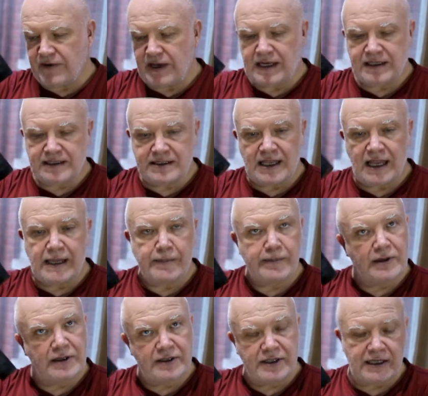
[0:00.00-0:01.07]
stable
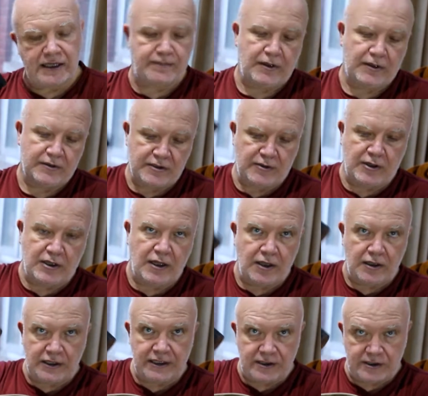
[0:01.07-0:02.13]
and deep. So
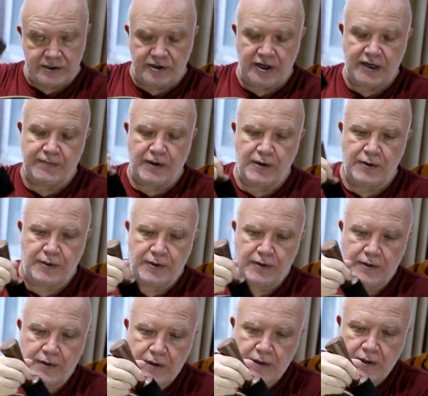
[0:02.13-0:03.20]
I'll illustrate both.
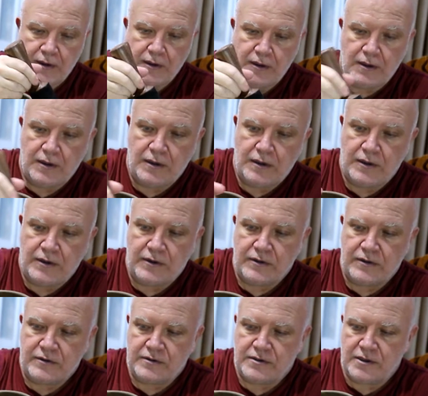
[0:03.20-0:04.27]

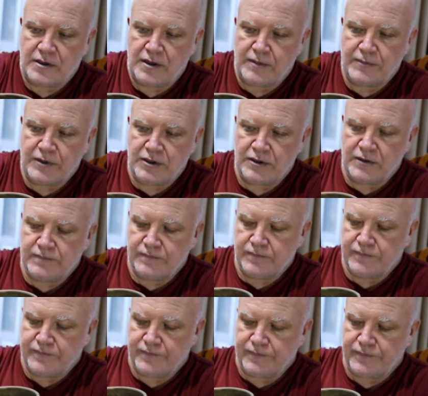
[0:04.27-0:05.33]
So I'm going
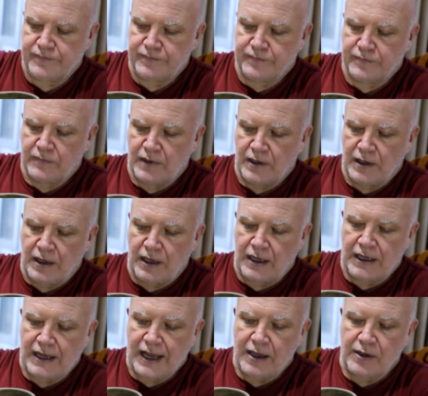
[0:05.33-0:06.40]
to
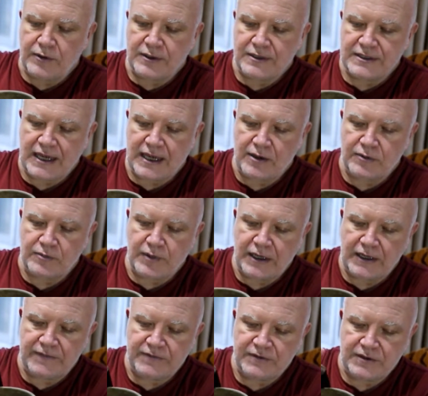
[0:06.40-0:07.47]
allow the sound
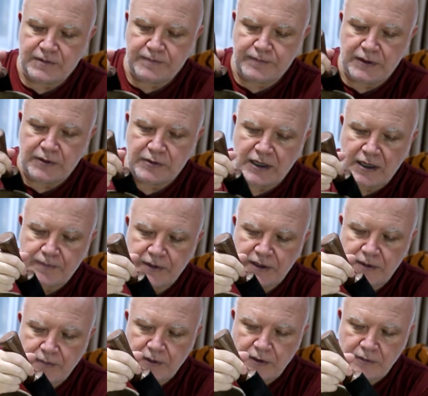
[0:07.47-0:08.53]
waves to build up in the
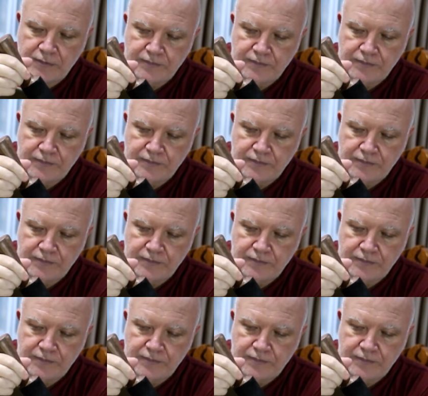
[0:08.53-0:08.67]
bowl.